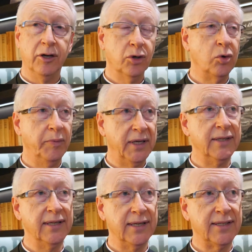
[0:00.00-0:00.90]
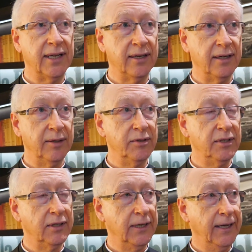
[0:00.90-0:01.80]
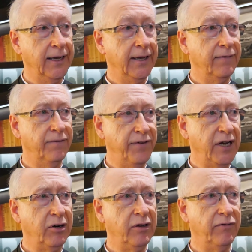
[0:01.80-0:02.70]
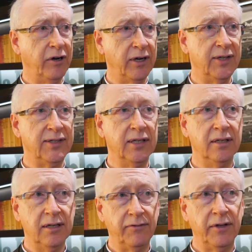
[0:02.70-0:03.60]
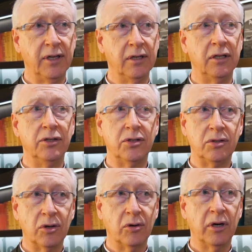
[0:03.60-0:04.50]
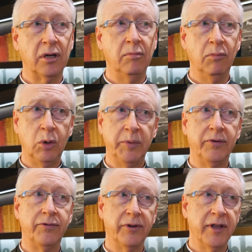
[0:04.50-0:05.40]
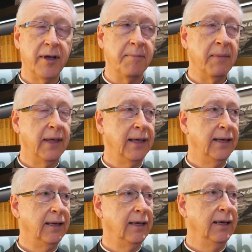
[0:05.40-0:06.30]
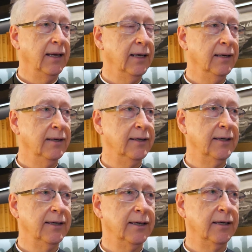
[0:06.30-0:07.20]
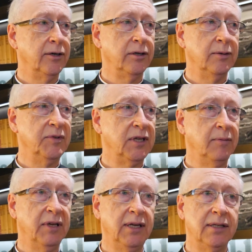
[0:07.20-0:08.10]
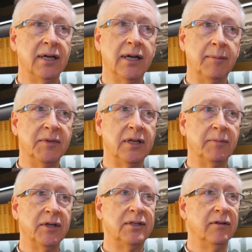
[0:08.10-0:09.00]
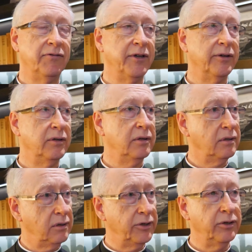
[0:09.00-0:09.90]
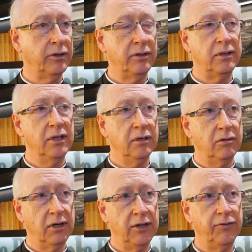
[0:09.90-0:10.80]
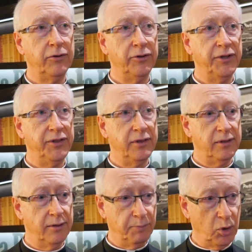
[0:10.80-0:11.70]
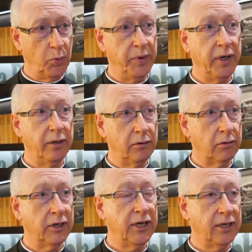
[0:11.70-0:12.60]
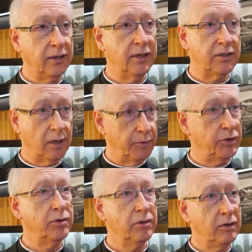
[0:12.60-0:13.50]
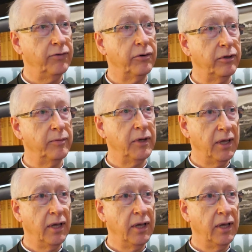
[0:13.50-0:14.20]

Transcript: know because they said it, it was a very, very significant, historic moment for them. And I heard them say many times how much they felt honored and grateful that the Pope had created this opportunity for them